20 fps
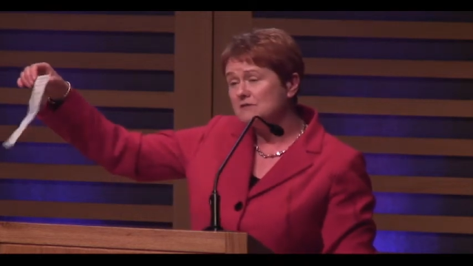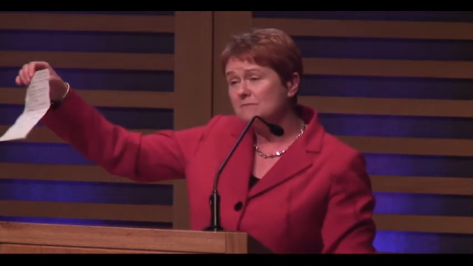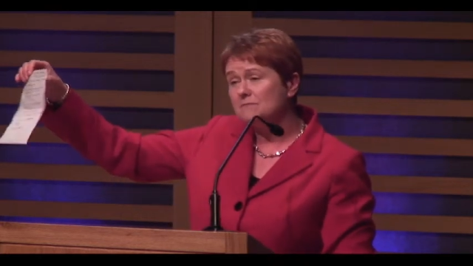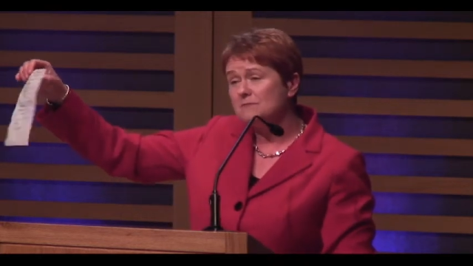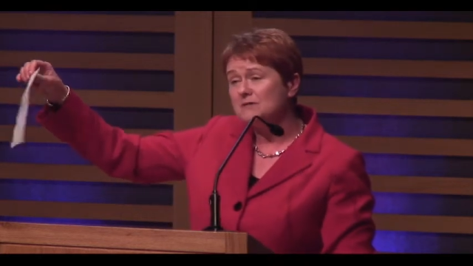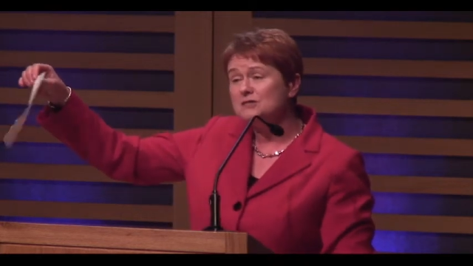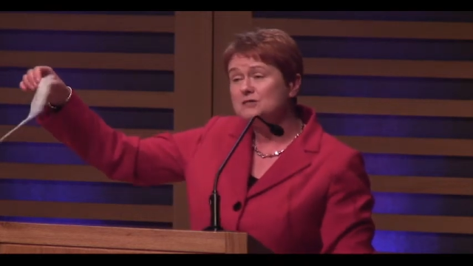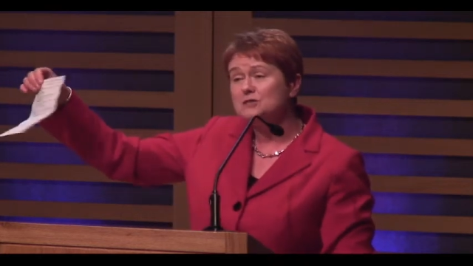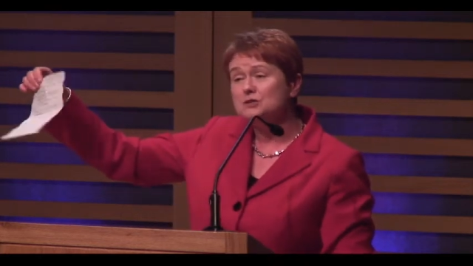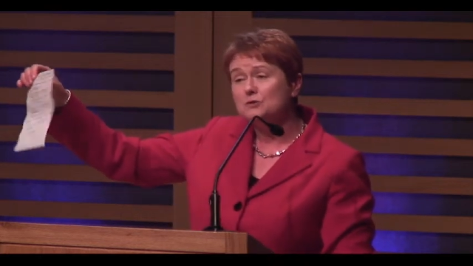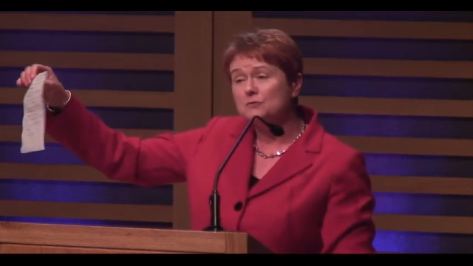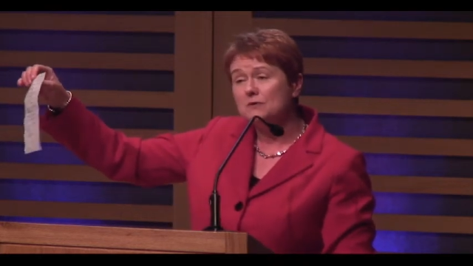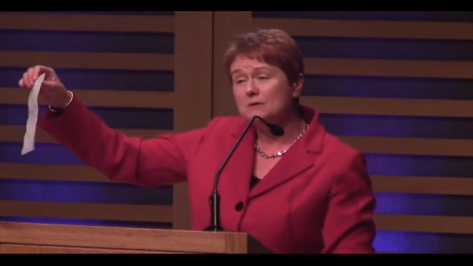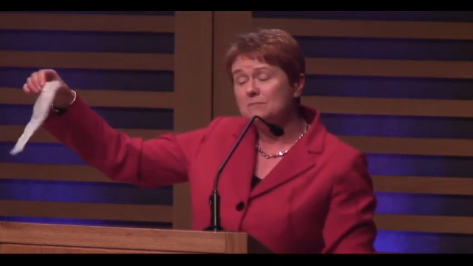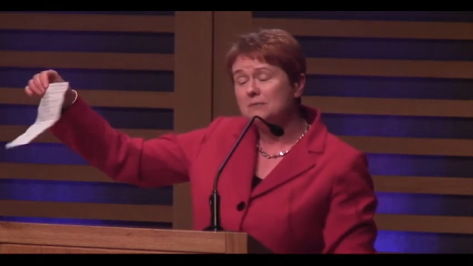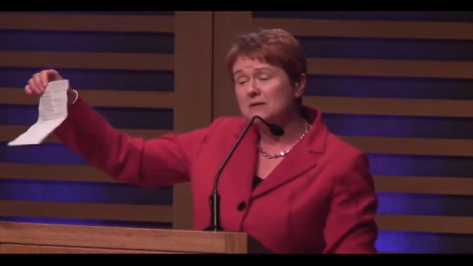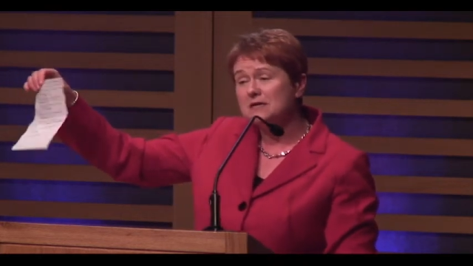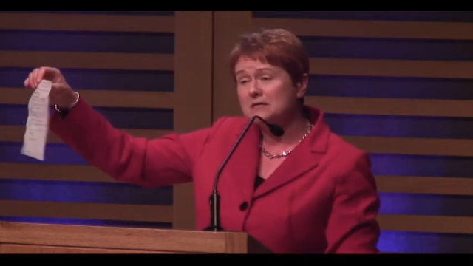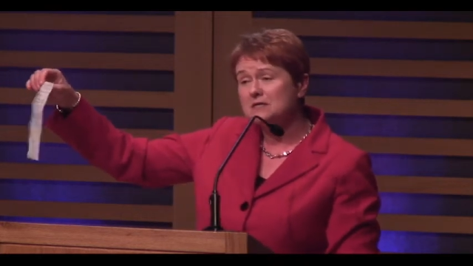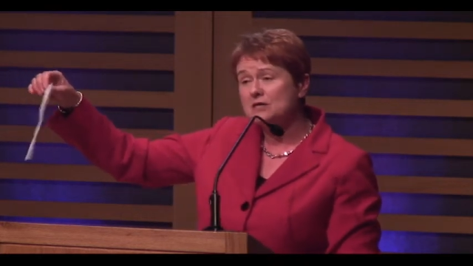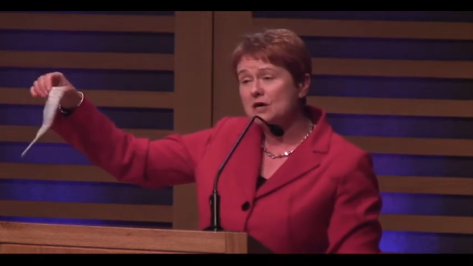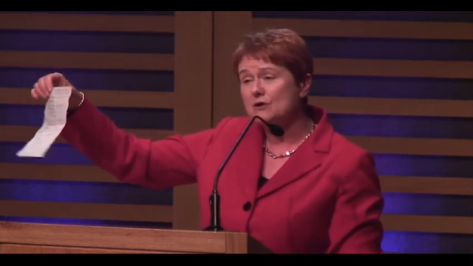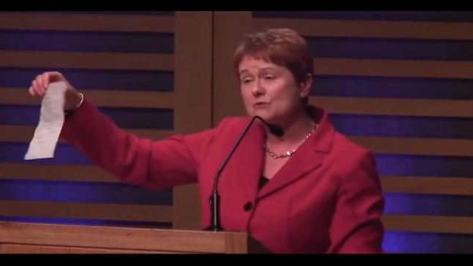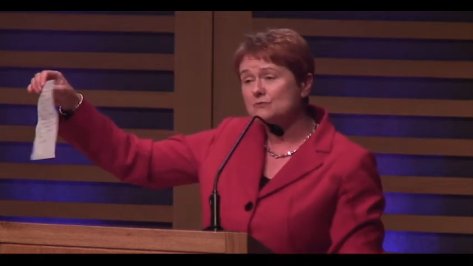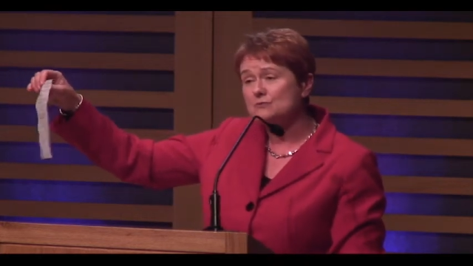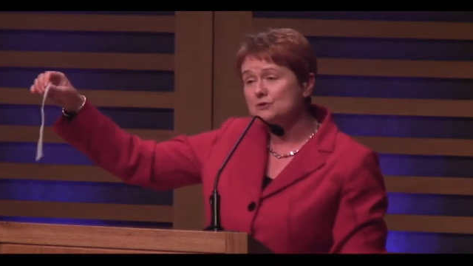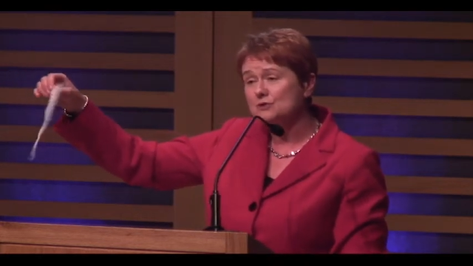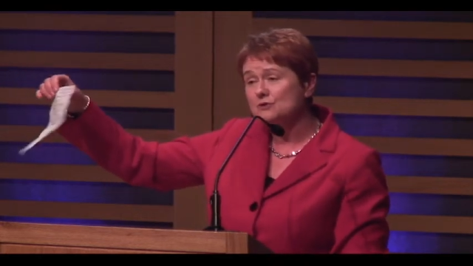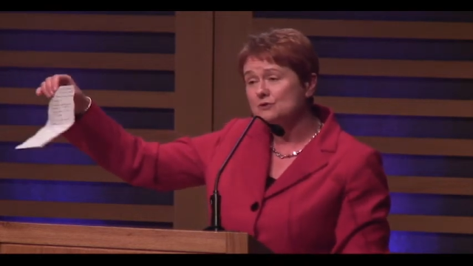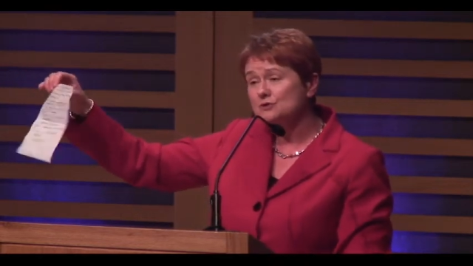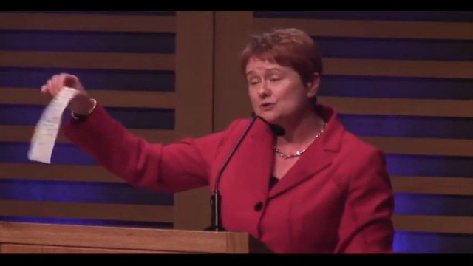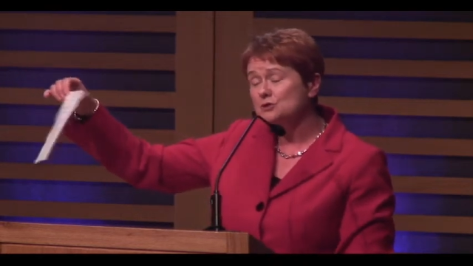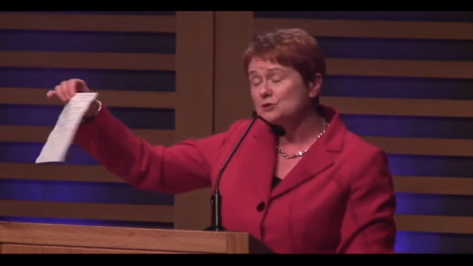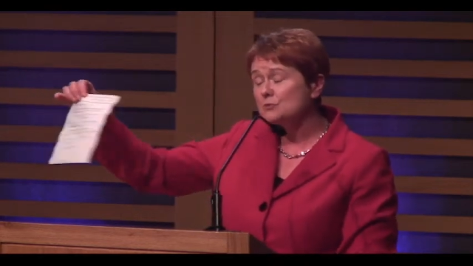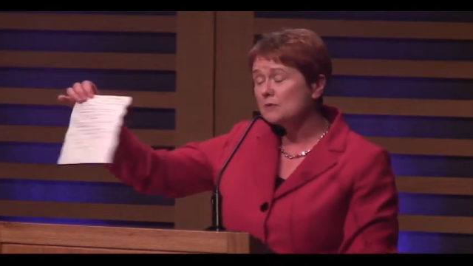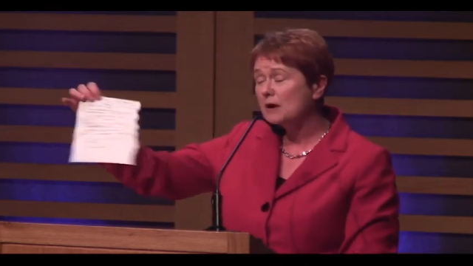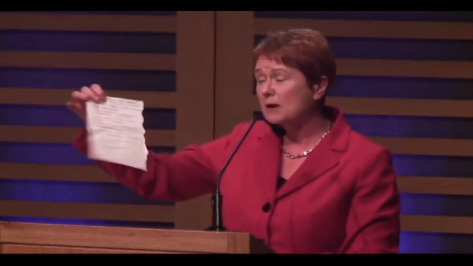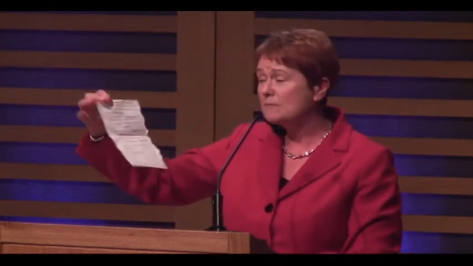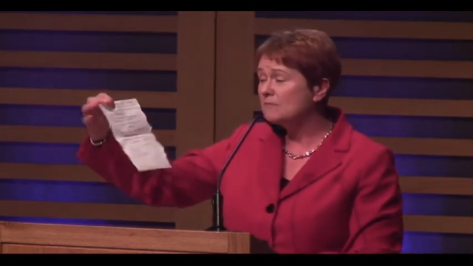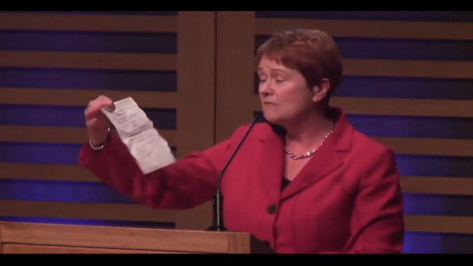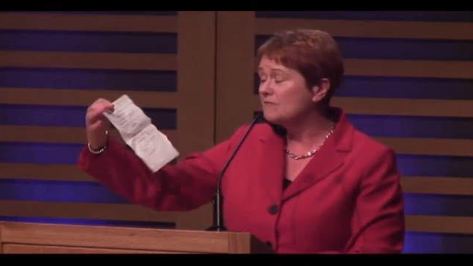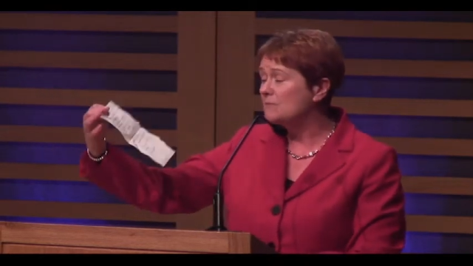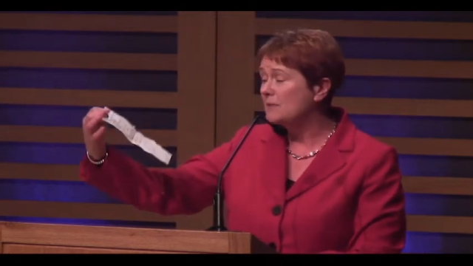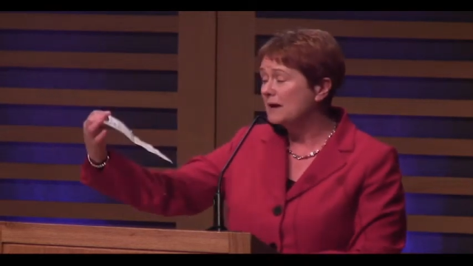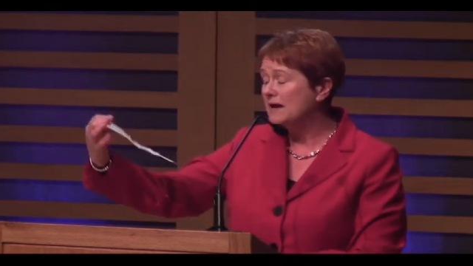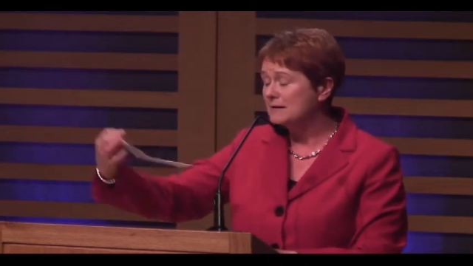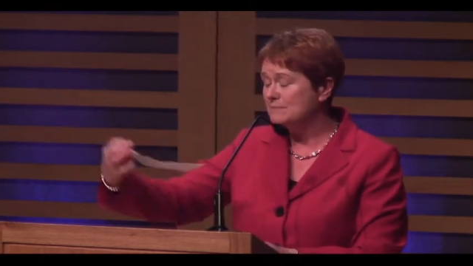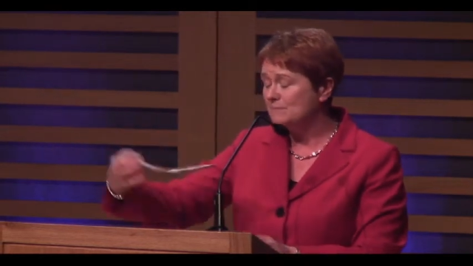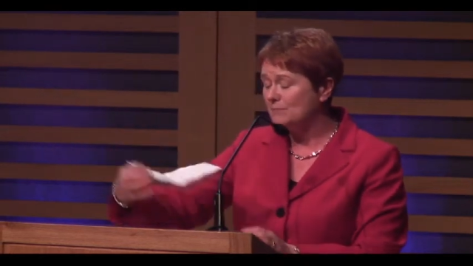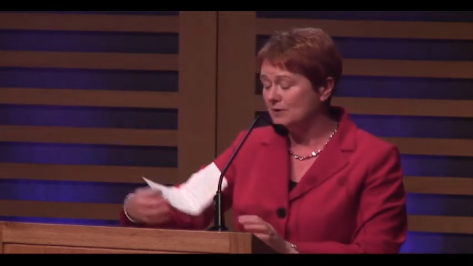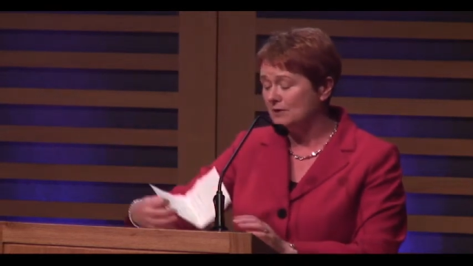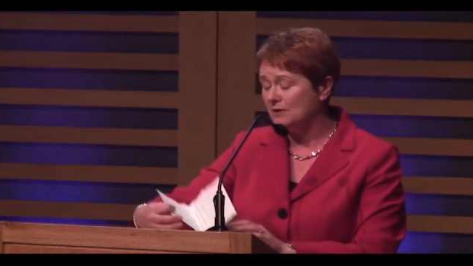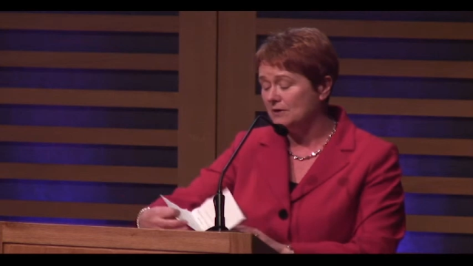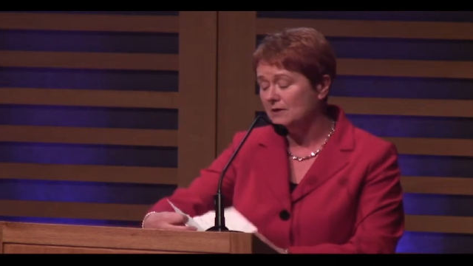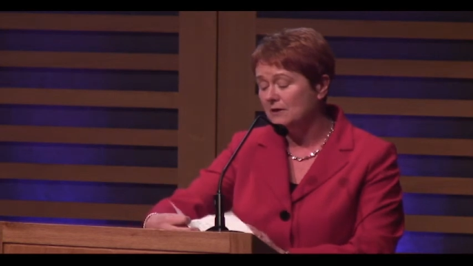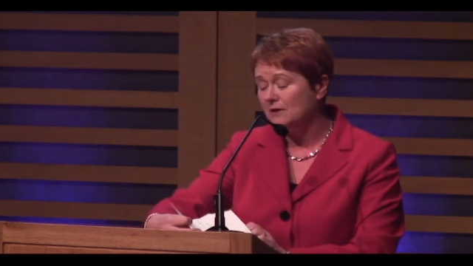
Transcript: I've been scribbling notes on a scrap of paper.